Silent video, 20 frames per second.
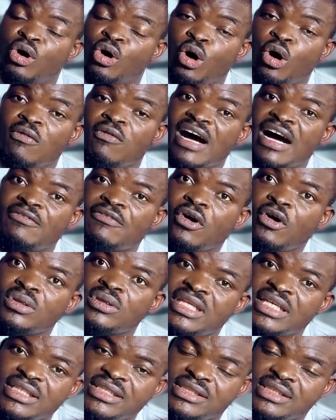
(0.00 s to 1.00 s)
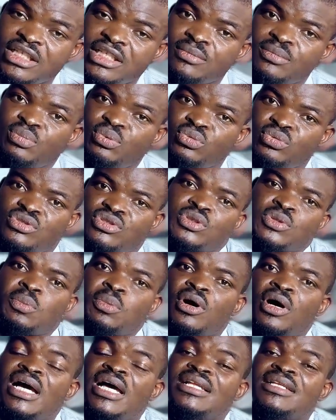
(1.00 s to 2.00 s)
Over voltage input
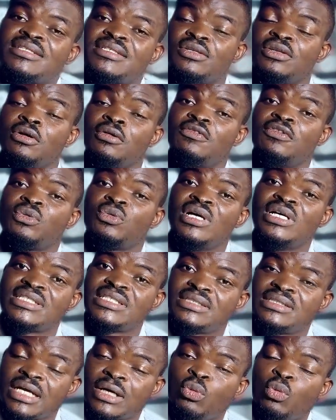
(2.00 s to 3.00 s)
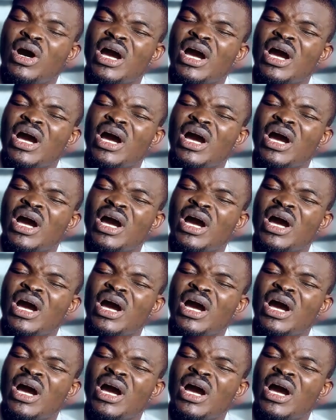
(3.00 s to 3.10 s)
spoils low frequency transformer.